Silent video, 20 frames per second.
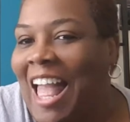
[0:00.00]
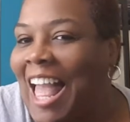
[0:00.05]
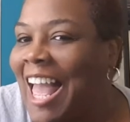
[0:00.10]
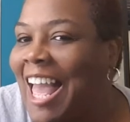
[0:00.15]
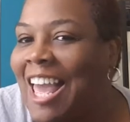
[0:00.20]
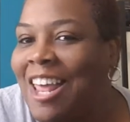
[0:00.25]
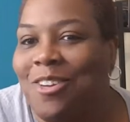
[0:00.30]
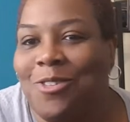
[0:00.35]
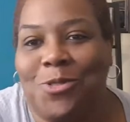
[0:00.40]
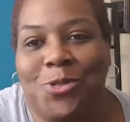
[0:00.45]

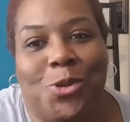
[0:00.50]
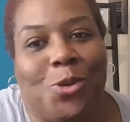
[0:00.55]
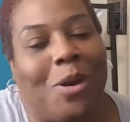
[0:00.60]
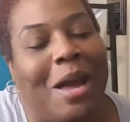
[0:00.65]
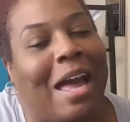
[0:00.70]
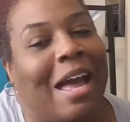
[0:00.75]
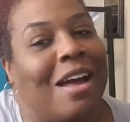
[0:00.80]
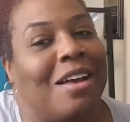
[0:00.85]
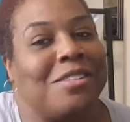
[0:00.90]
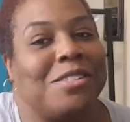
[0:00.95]
I don't know
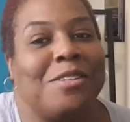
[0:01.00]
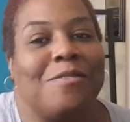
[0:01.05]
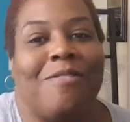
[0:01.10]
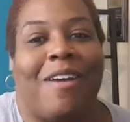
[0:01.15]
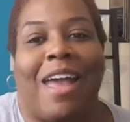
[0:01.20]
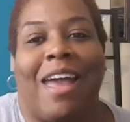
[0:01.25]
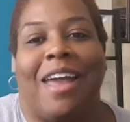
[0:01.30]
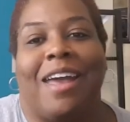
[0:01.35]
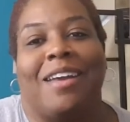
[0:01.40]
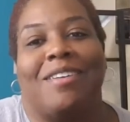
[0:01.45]
how I
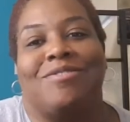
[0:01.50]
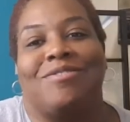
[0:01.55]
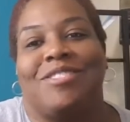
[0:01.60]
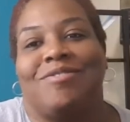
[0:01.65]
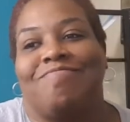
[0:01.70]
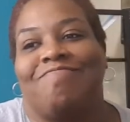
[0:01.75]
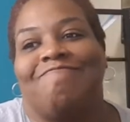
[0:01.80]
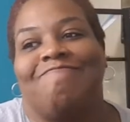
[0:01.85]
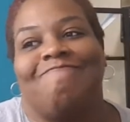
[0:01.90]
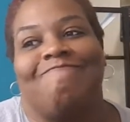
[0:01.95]
survived.
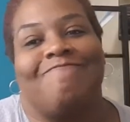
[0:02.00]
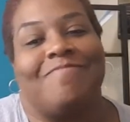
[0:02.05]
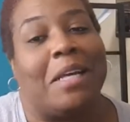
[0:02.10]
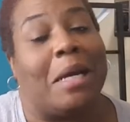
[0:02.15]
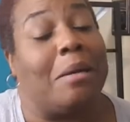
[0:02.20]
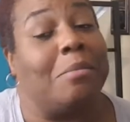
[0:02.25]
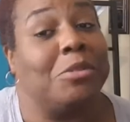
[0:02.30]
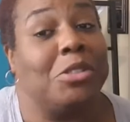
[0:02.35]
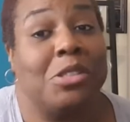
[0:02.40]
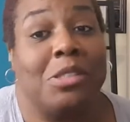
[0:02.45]

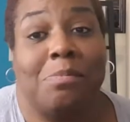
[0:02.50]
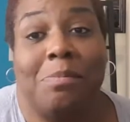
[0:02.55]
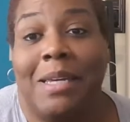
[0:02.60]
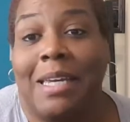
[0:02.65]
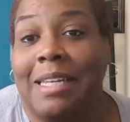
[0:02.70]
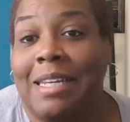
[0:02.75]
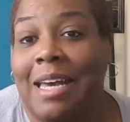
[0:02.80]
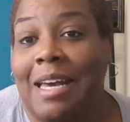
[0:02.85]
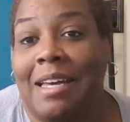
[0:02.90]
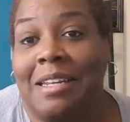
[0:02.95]
I'm just
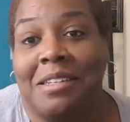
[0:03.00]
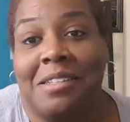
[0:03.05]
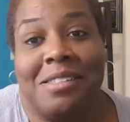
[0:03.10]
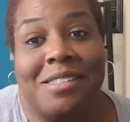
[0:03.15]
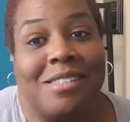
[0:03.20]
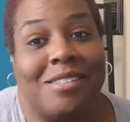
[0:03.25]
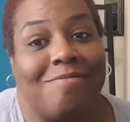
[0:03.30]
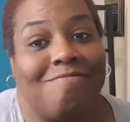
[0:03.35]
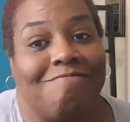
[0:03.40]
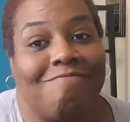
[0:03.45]
being
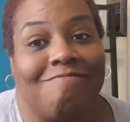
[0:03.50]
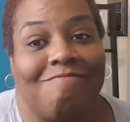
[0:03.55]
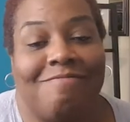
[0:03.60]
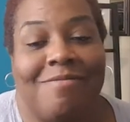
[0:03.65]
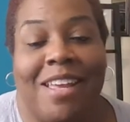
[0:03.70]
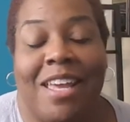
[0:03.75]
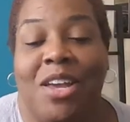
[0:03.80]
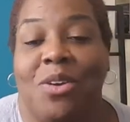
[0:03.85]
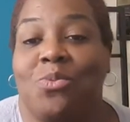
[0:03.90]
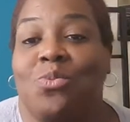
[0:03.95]
honest.
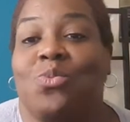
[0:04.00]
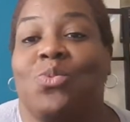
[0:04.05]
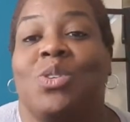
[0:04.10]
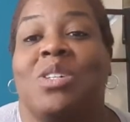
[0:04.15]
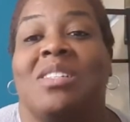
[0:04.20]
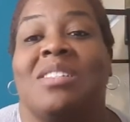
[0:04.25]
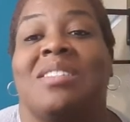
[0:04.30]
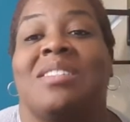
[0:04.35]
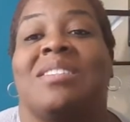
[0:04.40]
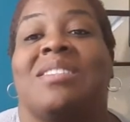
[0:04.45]
It
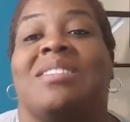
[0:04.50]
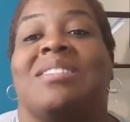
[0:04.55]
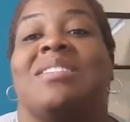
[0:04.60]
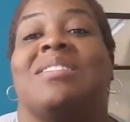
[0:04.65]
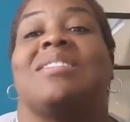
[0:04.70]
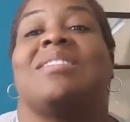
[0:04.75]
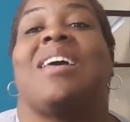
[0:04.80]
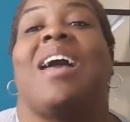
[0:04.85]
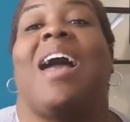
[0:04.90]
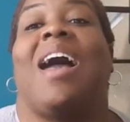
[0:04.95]

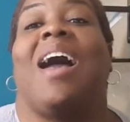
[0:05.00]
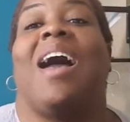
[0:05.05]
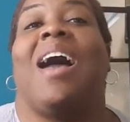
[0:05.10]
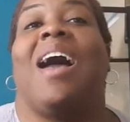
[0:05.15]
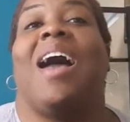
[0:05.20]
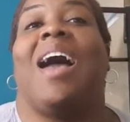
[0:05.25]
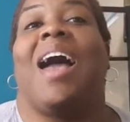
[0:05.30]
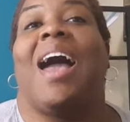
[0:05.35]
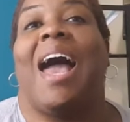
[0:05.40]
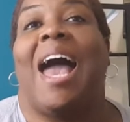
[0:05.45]
was
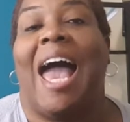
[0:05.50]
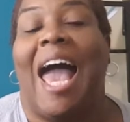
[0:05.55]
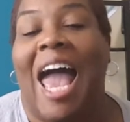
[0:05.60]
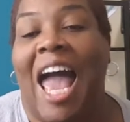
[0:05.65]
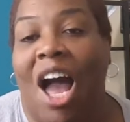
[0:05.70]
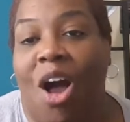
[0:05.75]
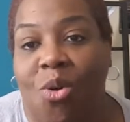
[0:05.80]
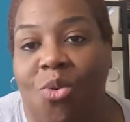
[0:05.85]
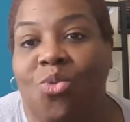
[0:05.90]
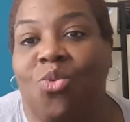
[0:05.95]

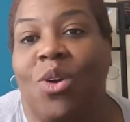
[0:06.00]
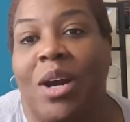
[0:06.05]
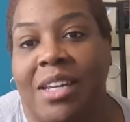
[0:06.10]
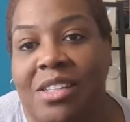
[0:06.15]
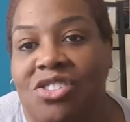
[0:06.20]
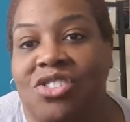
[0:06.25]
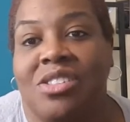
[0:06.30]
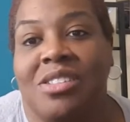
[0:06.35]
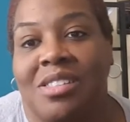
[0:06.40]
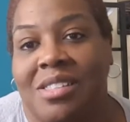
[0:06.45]

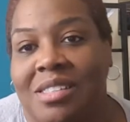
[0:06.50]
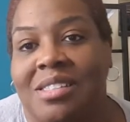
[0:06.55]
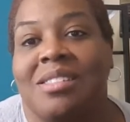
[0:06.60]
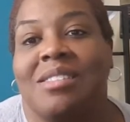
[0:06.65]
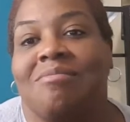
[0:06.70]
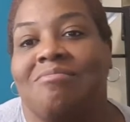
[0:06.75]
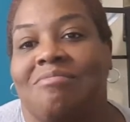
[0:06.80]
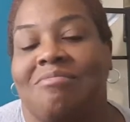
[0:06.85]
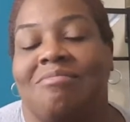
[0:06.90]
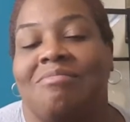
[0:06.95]

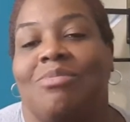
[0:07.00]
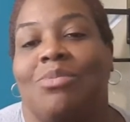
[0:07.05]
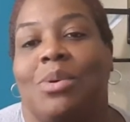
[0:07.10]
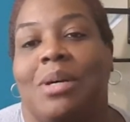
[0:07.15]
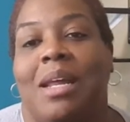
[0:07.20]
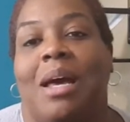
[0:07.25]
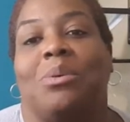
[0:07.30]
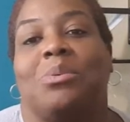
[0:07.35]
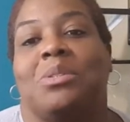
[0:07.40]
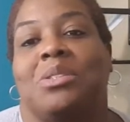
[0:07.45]
outrageous
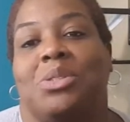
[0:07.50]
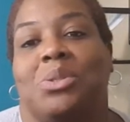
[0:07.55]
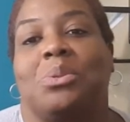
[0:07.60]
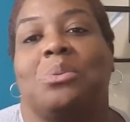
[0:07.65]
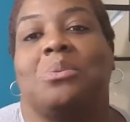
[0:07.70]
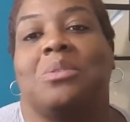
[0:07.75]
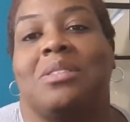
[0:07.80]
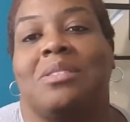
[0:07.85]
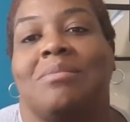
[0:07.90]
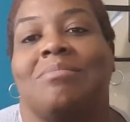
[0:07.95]
what I was
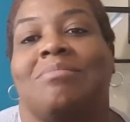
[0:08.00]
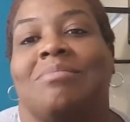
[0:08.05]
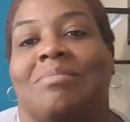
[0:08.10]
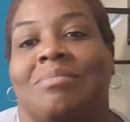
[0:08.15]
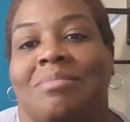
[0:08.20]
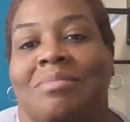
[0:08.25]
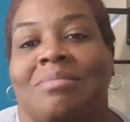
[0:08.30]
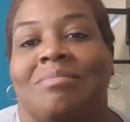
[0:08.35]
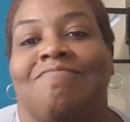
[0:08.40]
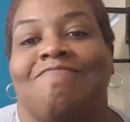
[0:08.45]
doing.
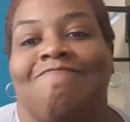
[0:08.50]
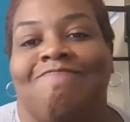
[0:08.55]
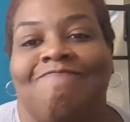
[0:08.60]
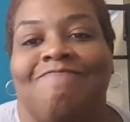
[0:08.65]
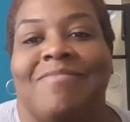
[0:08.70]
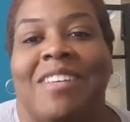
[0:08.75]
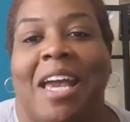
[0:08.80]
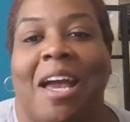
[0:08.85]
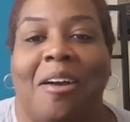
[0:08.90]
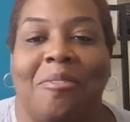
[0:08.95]

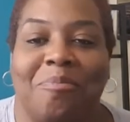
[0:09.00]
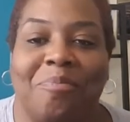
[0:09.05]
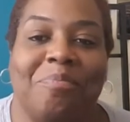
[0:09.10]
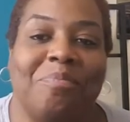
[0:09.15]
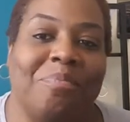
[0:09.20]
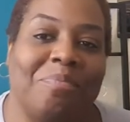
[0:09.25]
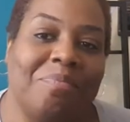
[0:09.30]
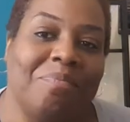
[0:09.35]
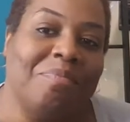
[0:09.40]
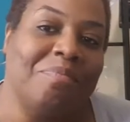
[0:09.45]
Yeah,
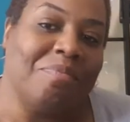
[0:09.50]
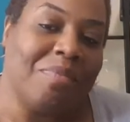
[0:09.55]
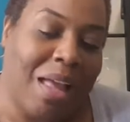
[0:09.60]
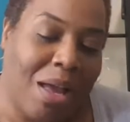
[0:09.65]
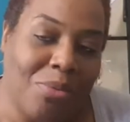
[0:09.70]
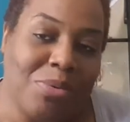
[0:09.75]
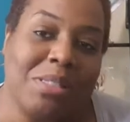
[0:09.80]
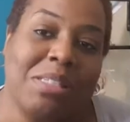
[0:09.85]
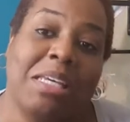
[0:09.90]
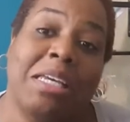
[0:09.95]

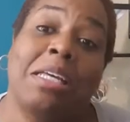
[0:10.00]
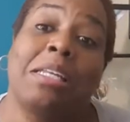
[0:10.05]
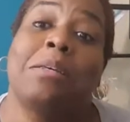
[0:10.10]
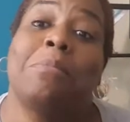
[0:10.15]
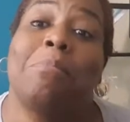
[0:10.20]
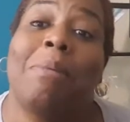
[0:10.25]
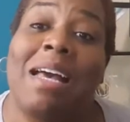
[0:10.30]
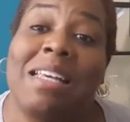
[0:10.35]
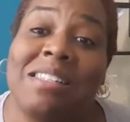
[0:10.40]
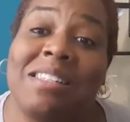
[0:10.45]
I was
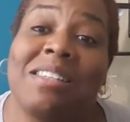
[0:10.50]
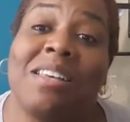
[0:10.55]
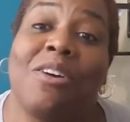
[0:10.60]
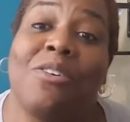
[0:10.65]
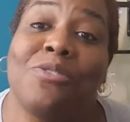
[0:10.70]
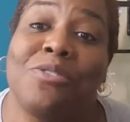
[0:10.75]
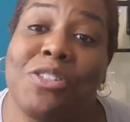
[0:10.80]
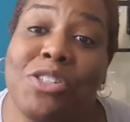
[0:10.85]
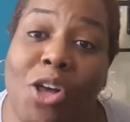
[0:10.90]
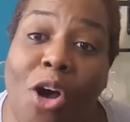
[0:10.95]
killing
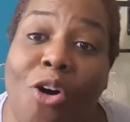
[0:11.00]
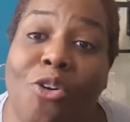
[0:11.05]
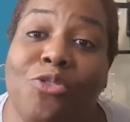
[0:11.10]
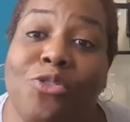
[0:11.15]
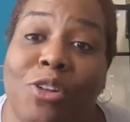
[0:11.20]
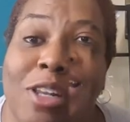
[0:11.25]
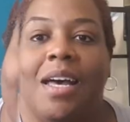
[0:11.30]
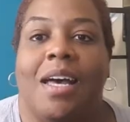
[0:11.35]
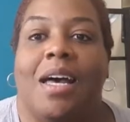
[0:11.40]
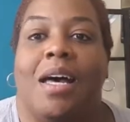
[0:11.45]
myself
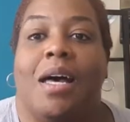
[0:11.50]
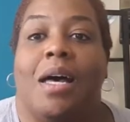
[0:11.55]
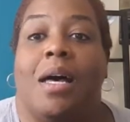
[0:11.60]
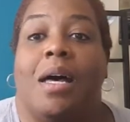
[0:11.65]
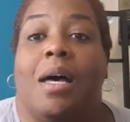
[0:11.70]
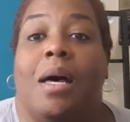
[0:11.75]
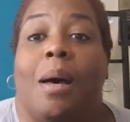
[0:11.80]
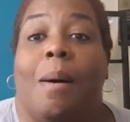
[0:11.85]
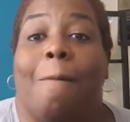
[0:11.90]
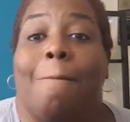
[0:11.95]
softly.
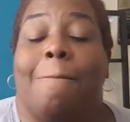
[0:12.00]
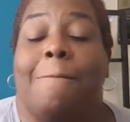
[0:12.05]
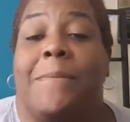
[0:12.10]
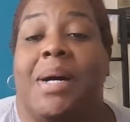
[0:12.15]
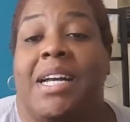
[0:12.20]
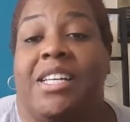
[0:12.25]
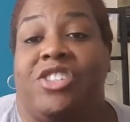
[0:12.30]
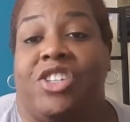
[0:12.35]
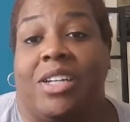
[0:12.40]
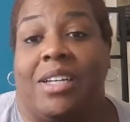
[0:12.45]

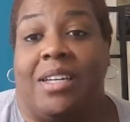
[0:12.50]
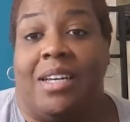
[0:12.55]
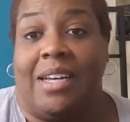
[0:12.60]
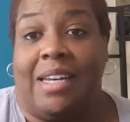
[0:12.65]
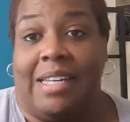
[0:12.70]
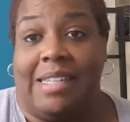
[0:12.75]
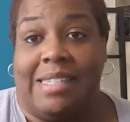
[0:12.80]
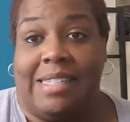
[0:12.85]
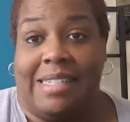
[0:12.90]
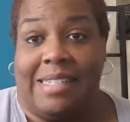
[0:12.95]
Budget
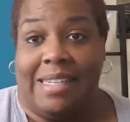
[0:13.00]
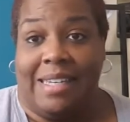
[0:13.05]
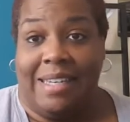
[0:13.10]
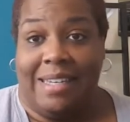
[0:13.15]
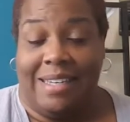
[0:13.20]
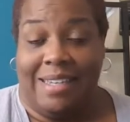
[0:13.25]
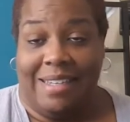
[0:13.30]
cuts.